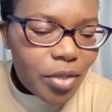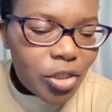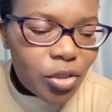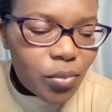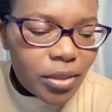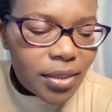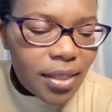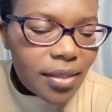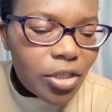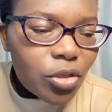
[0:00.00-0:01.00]
I just want to
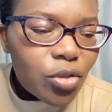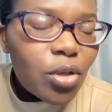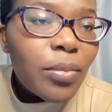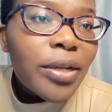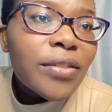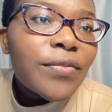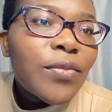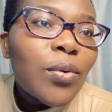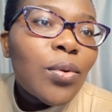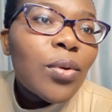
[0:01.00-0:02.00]
say thank you so much
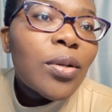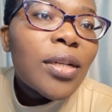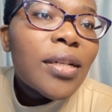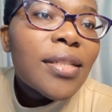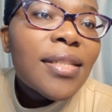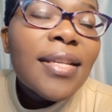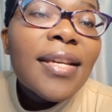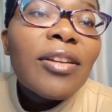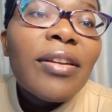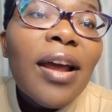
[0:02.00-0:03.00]
for
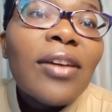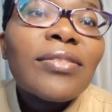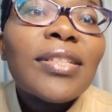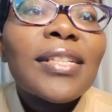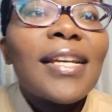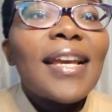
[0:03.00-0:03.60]
sticking around.